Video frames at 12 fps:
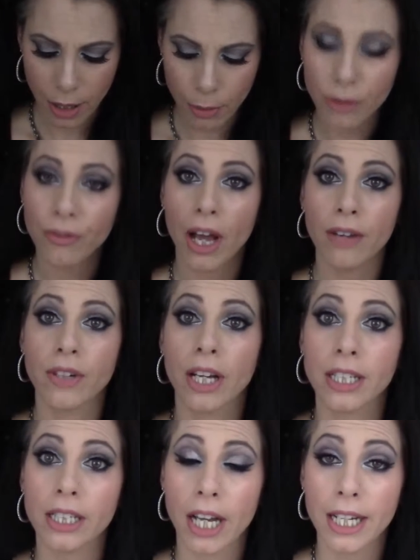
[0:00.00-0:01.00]
were five
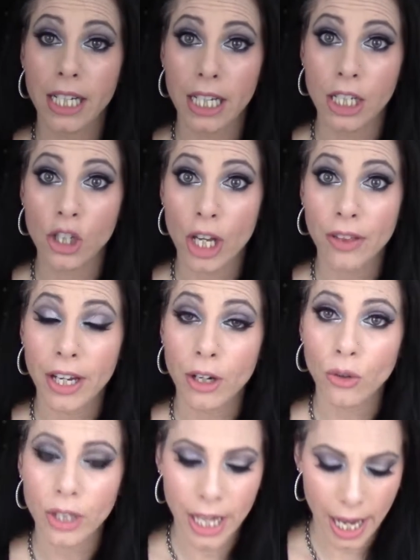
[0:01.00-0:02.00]
ninety-nine each, and they
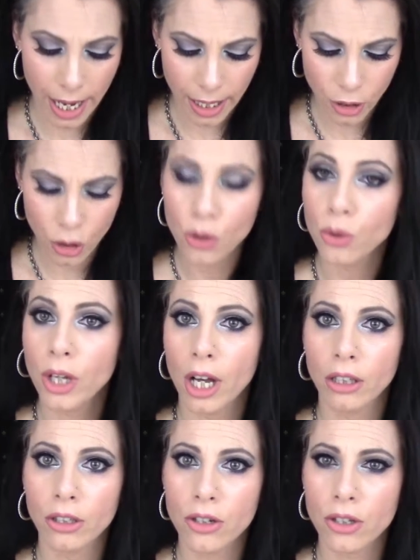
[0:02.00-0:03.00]
only had two
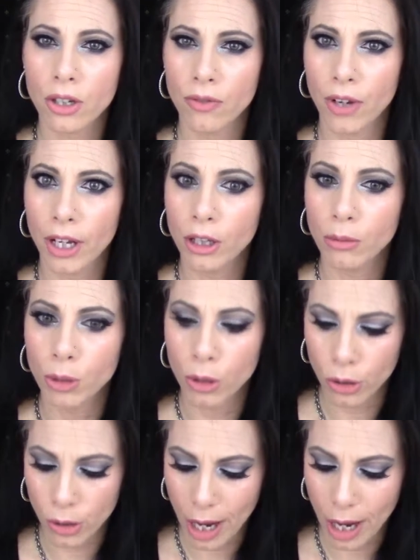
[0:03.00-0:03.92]
colors available.